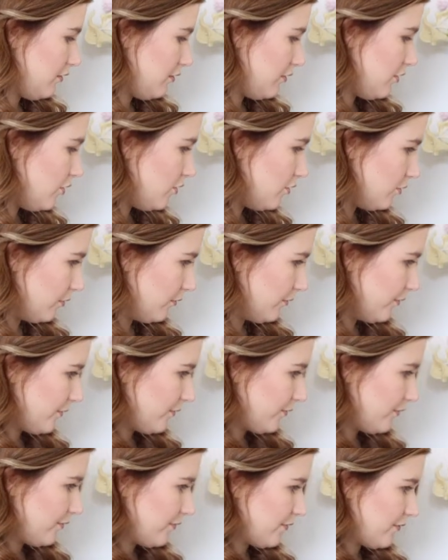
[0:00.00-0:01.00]
Ooh,
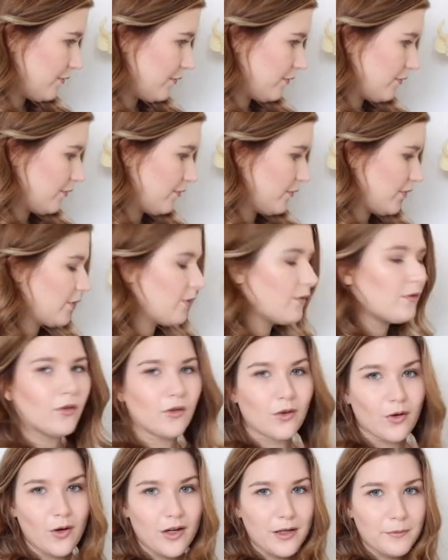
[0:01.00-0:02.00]

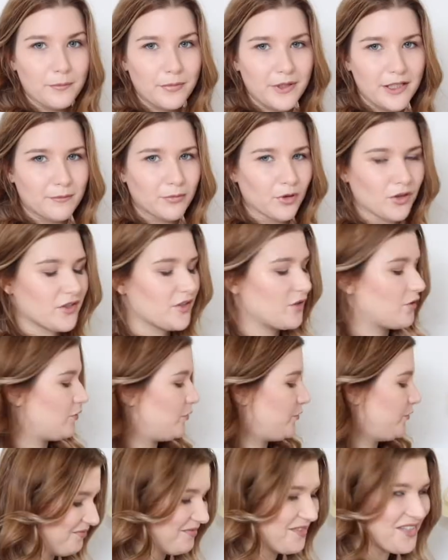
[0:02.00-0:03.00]
quite a big bottle.
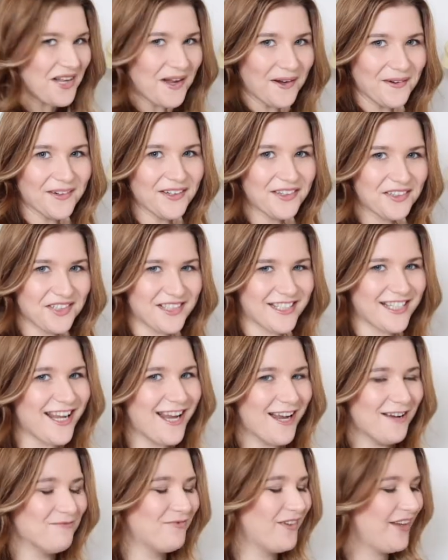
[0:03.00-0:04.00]
So a good
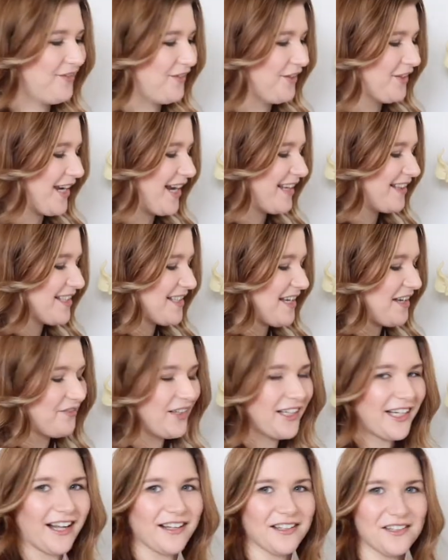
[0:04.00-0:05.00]
tip if you're getting this
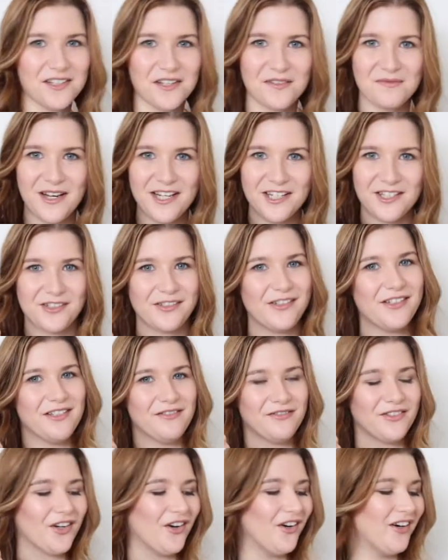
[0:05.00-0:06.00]
advent calendar, make sure
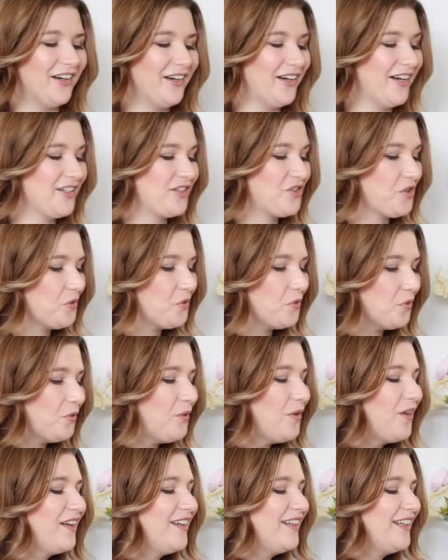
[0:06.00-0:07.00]
you've got a
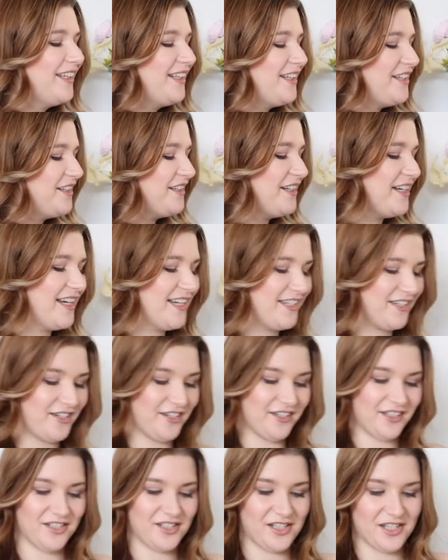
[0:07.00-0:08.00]
tool near
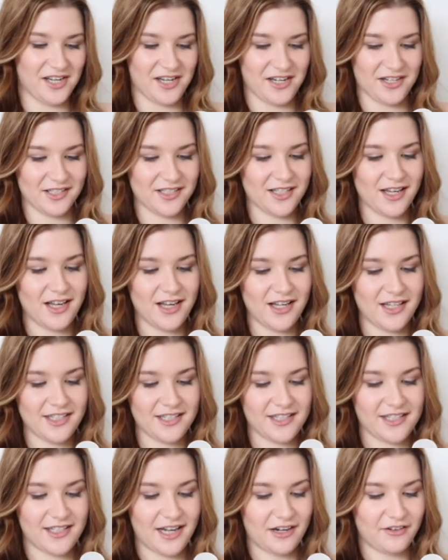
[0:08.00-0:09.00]
you to use.
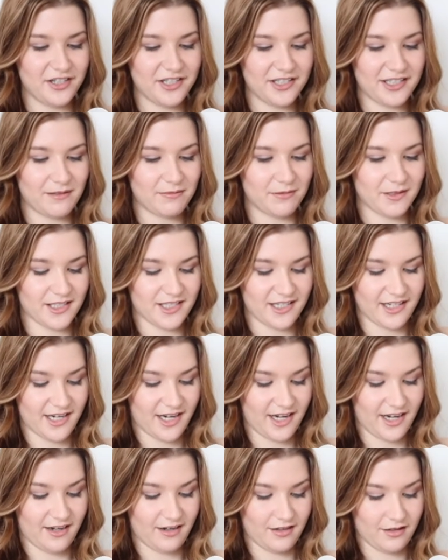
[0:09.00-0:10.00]

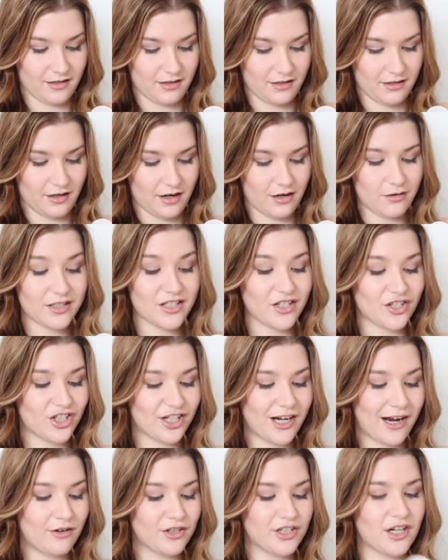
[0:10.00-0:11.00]
Serendipity. Oh, it's a
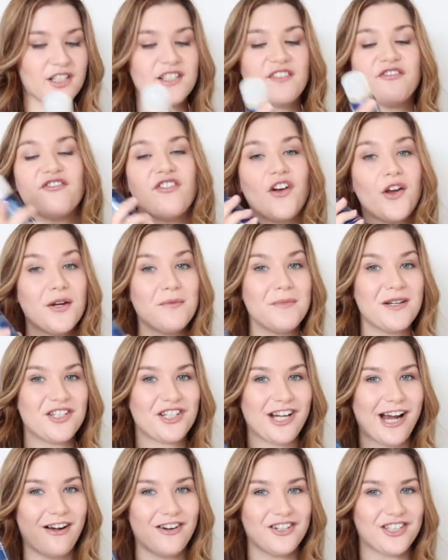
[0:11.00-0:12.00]
shower gel, it's a foaming
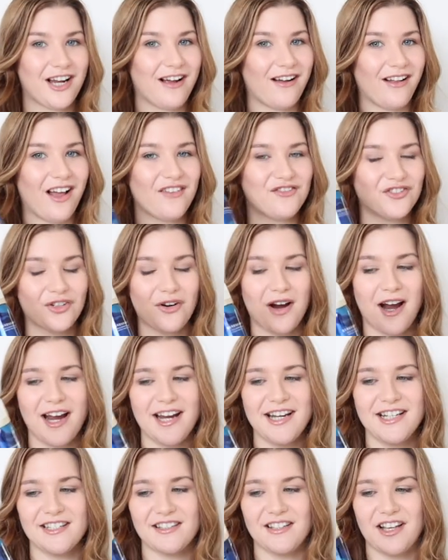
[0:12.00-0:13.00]
shower gel. I've
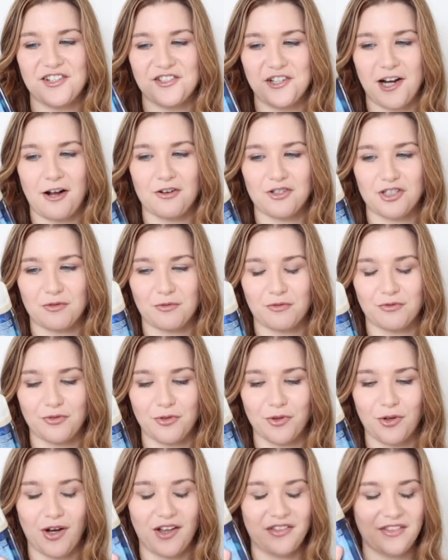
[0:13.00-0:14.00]
tried their shower gel
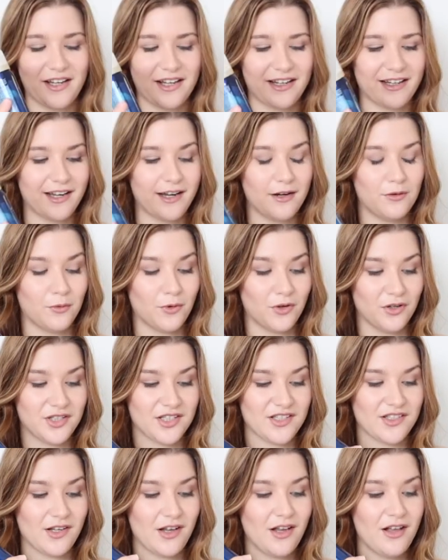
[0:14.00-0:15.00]
before. I think it
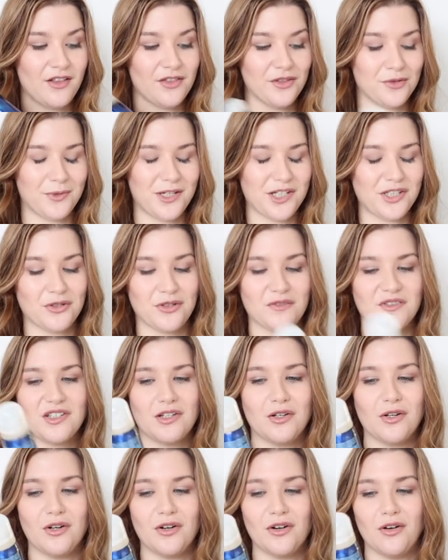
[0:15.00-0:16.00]
was the Ritual of
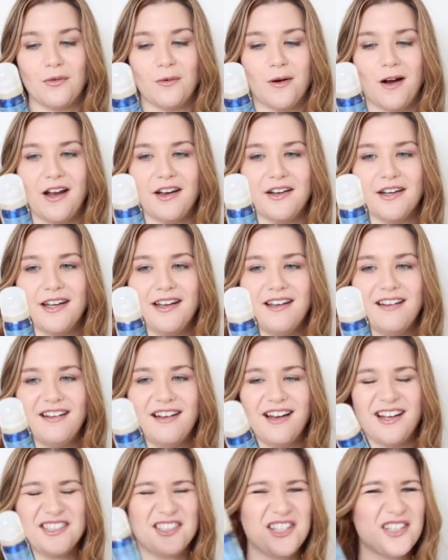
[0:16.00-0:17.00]
Sakura one.
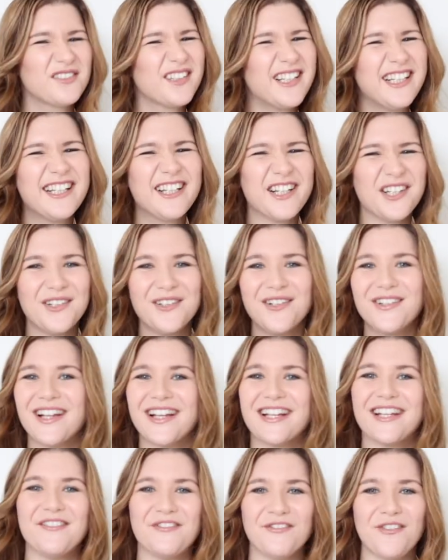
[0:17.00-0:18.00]
It's just really cool,
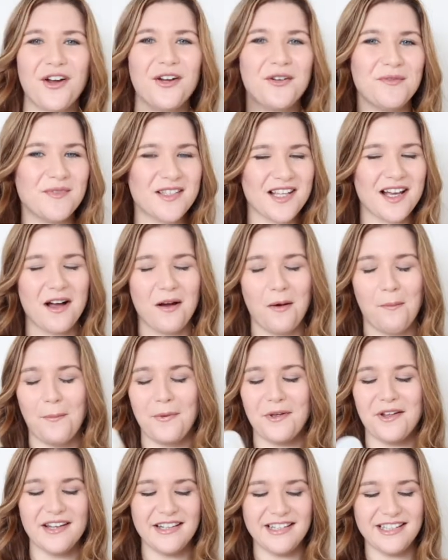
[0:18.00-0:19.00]
like it foams up
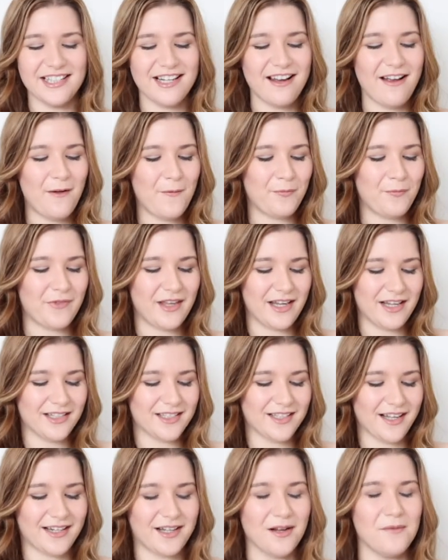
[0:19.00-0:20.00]
and
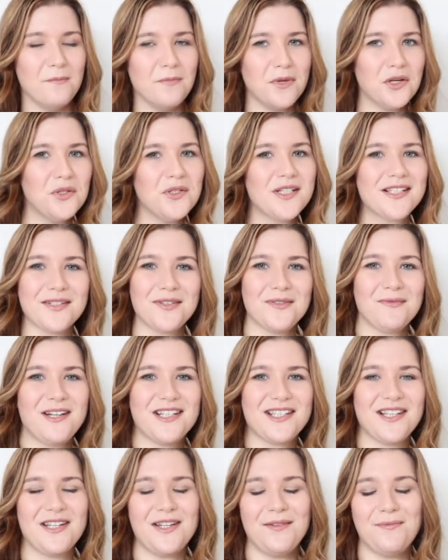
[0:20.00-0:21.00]
it's like a mousse
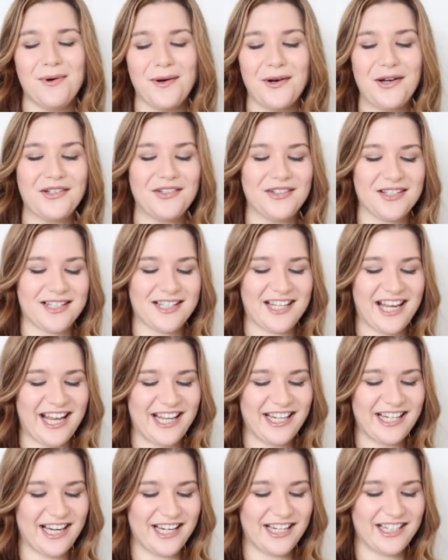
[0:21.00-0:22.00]
almost that you put on your
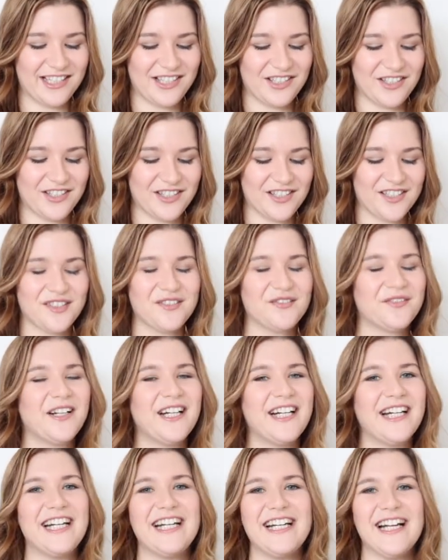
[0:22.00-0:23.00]
skin, and it's just
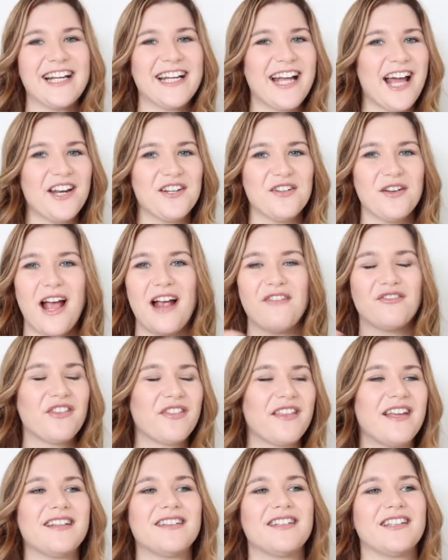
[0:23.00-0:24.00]
really, again,
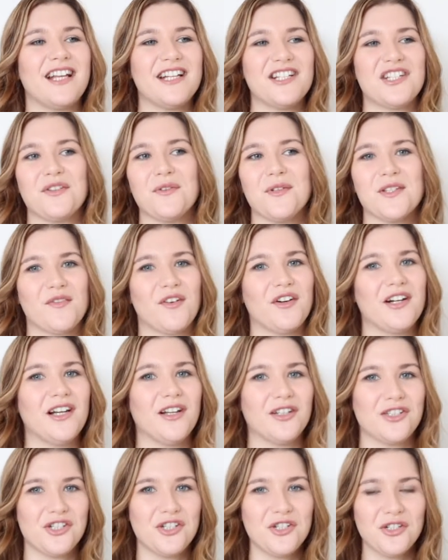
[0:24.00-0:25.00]
everything that they do is very
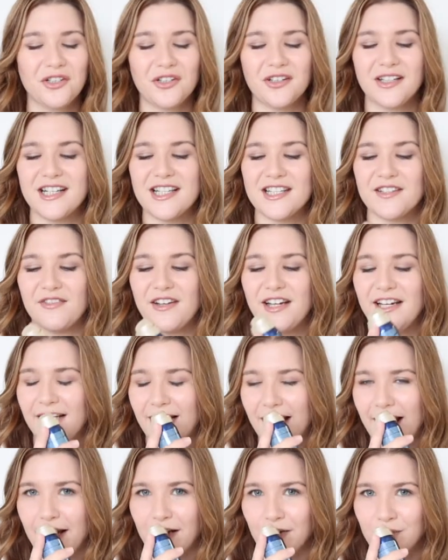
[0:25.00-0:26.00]
luxurious
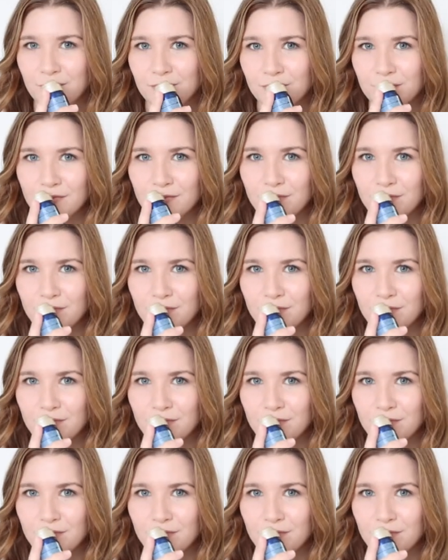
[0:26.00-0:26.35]
feeling.